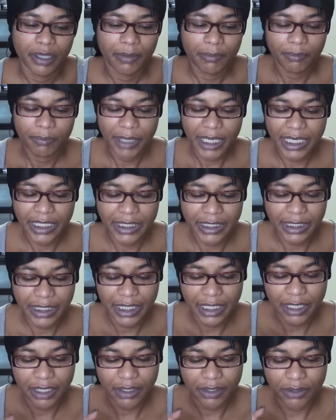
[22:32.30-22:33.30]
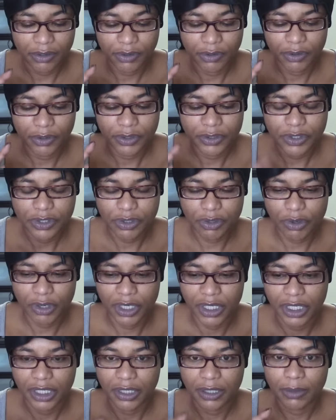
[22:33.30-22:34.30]
Painted Nail,
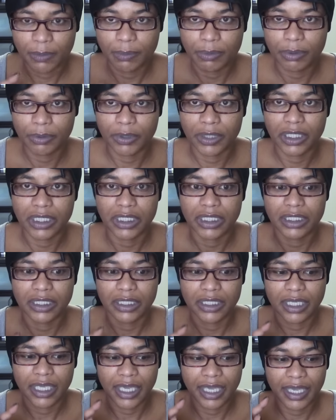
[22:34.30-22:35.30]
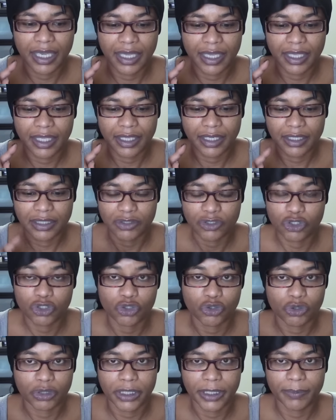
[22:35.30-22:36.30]
Zoya, Queen, and
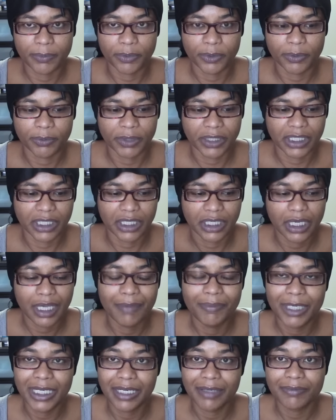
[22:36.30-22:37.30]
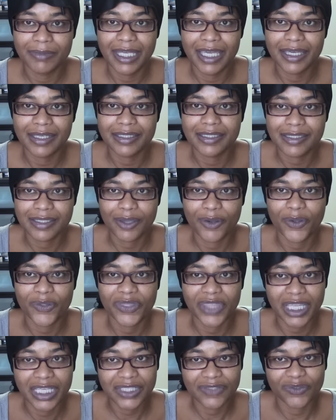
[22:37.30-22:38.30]
Julep will be coming up next. So
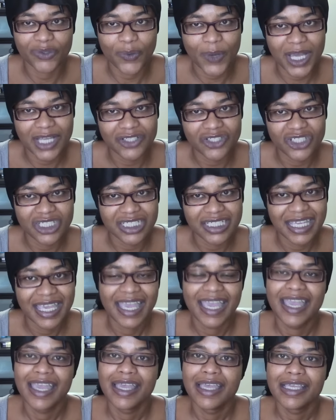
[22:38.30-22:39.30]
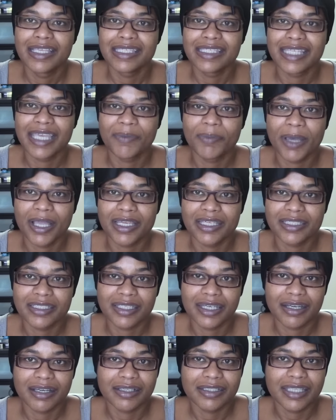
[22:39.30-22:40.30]
thanks for watching. Stay polished
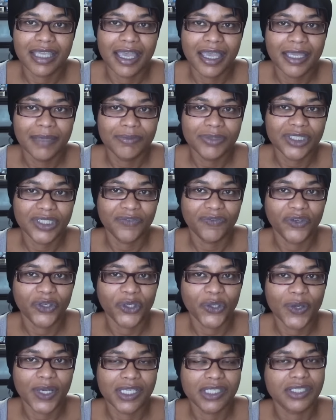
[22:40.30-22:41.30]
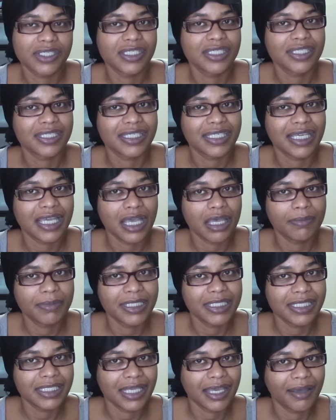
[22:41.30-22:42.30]
at all times. Leave your questions and
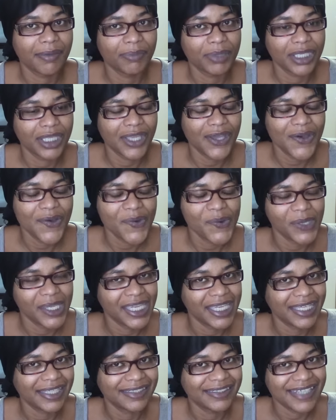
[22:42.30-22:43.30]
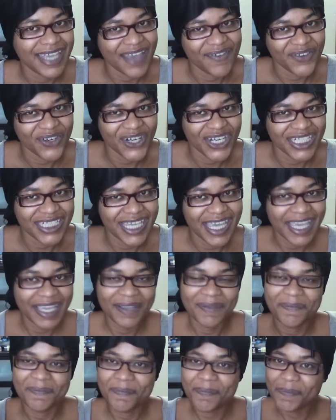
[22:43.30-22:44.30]
comments down below and have a great day.
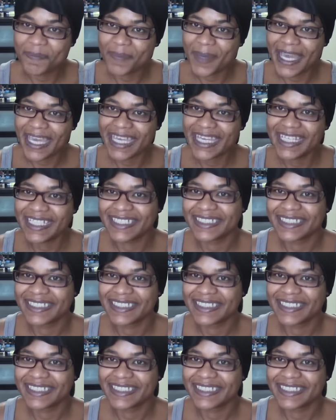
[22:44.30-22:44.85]
Bye.